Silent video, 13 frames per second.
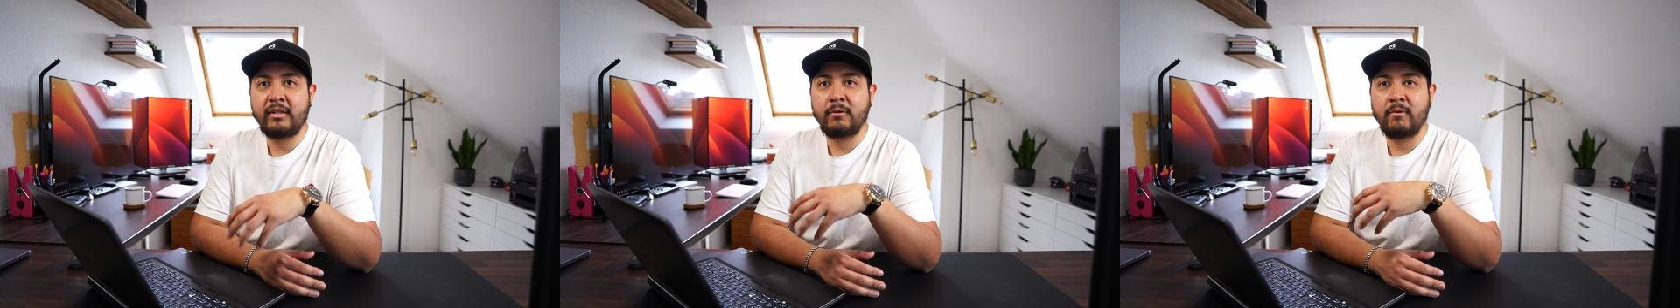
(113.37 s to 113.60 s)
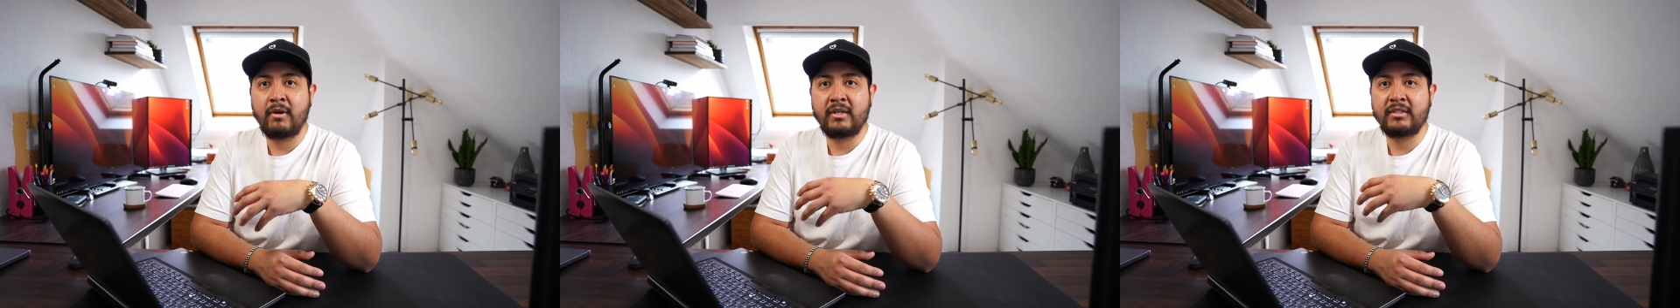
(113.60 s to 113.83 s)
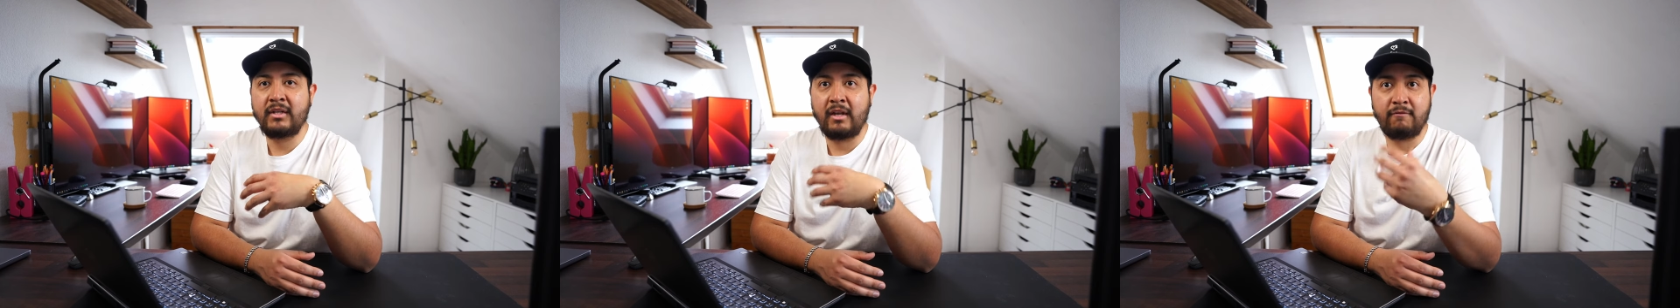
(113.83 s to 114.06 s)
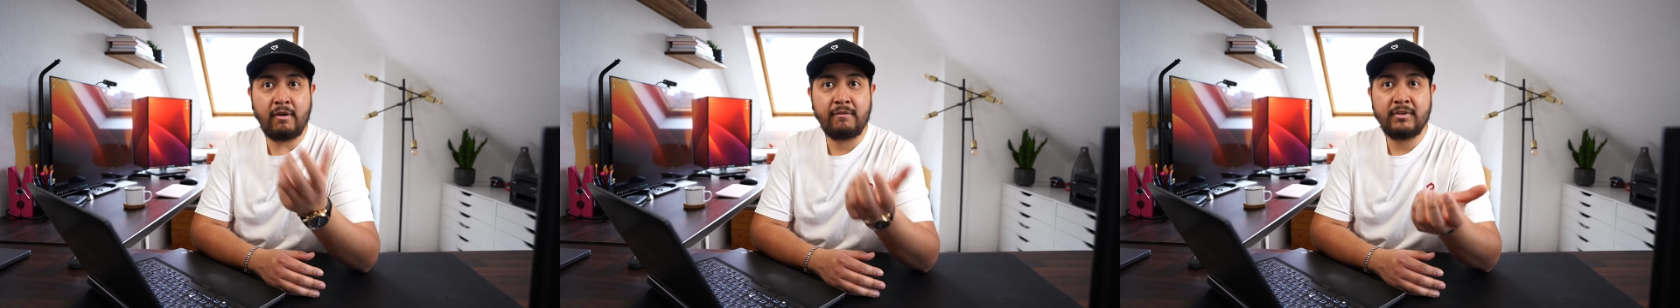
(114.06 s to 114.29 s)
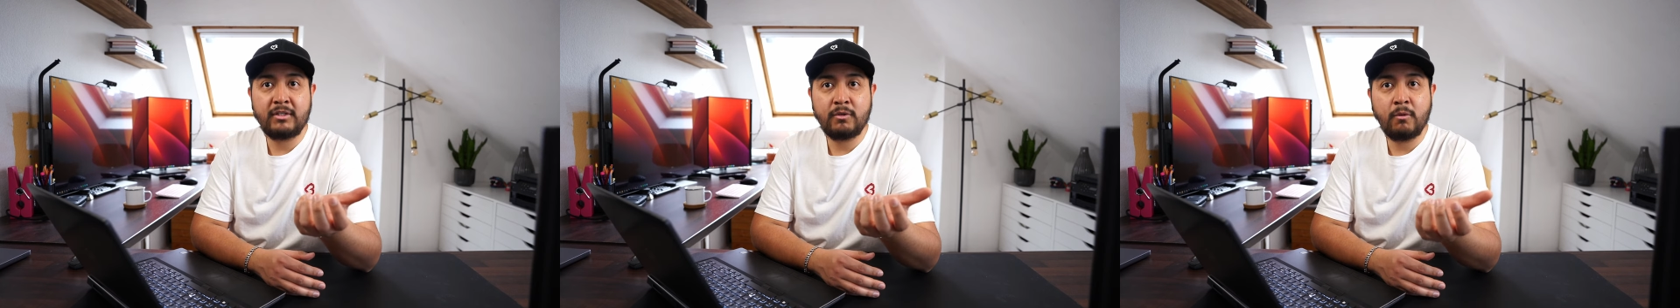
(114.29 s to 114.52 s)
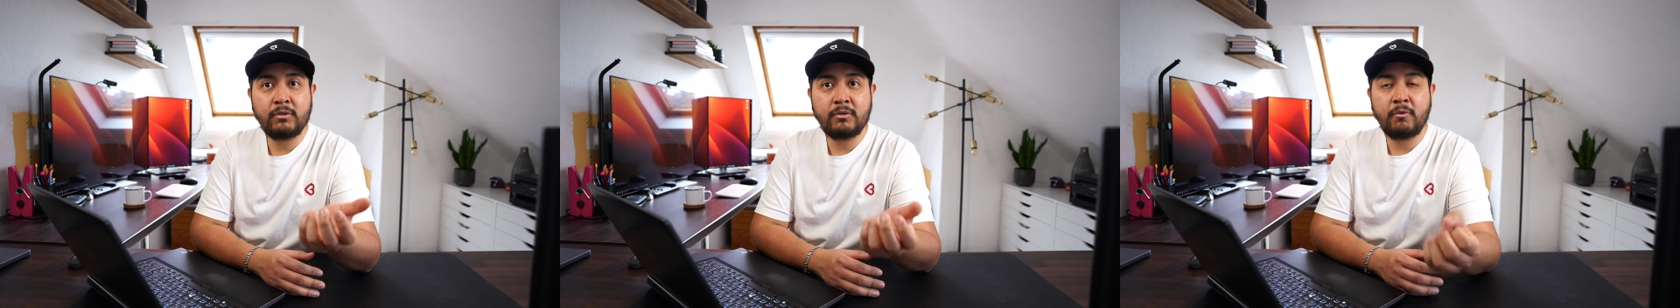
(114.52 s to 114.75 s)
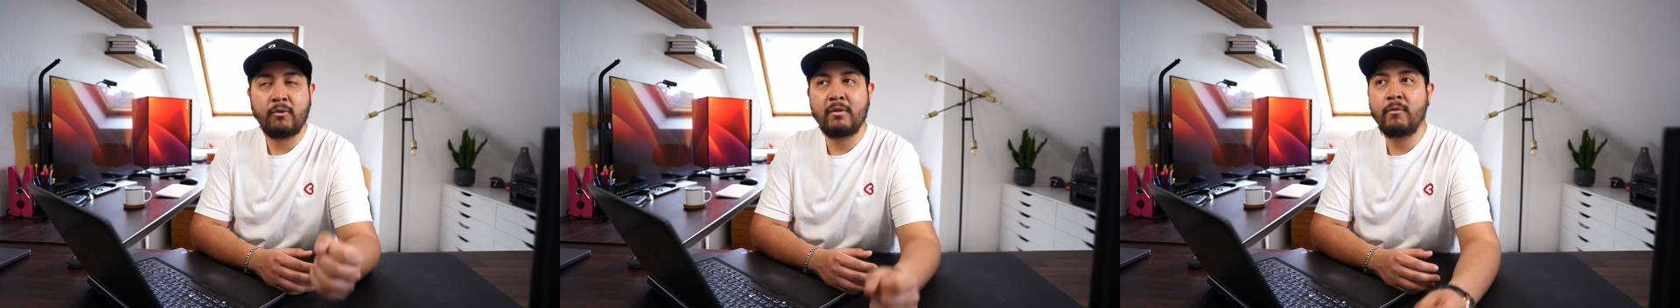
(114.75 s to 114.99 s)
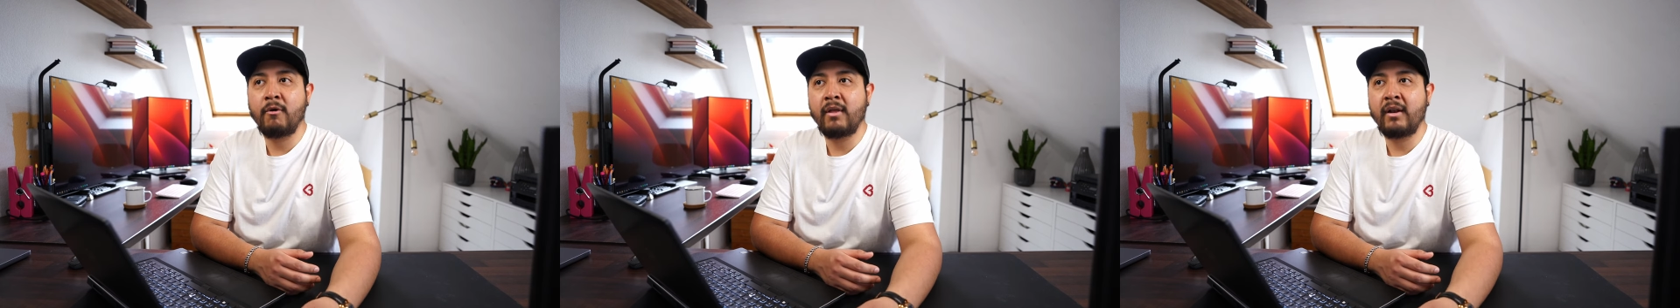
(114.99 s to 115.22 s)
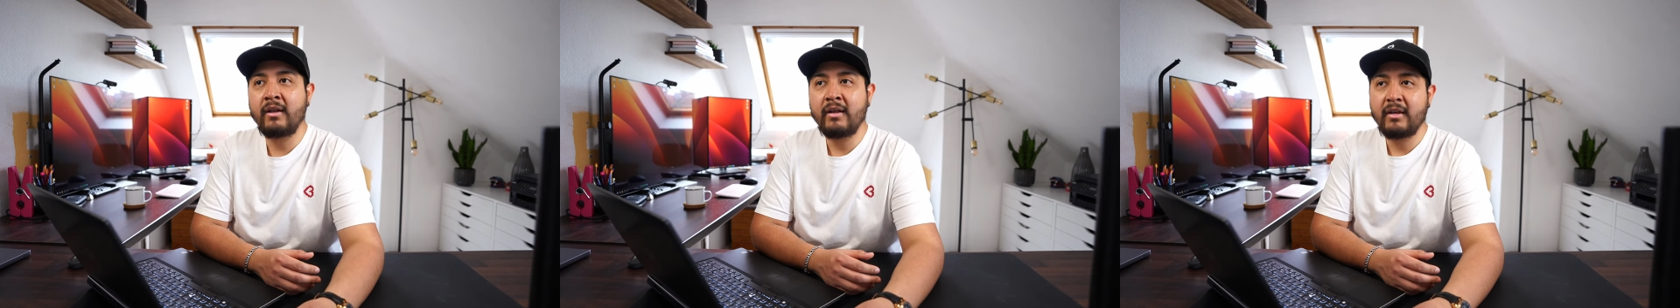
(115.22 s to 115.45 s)
It was like 5 years old already
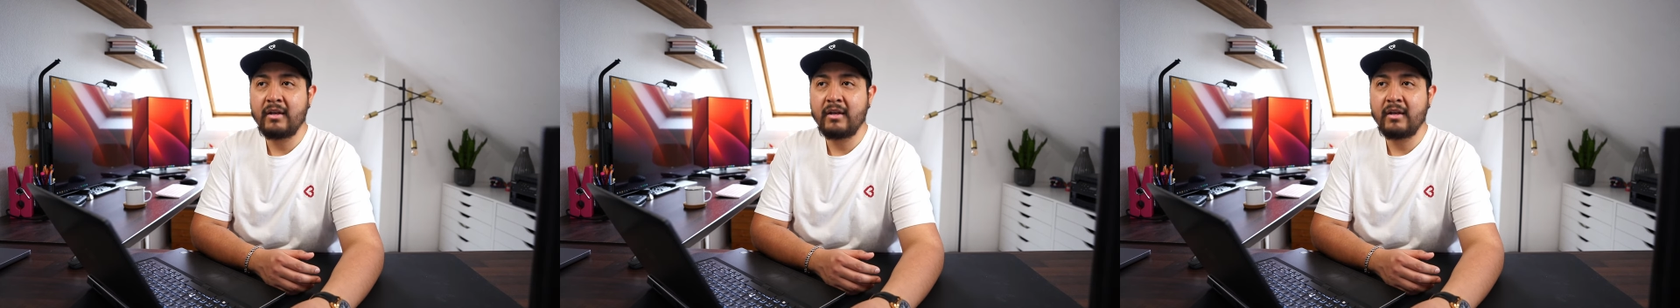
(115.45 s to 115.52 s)
model,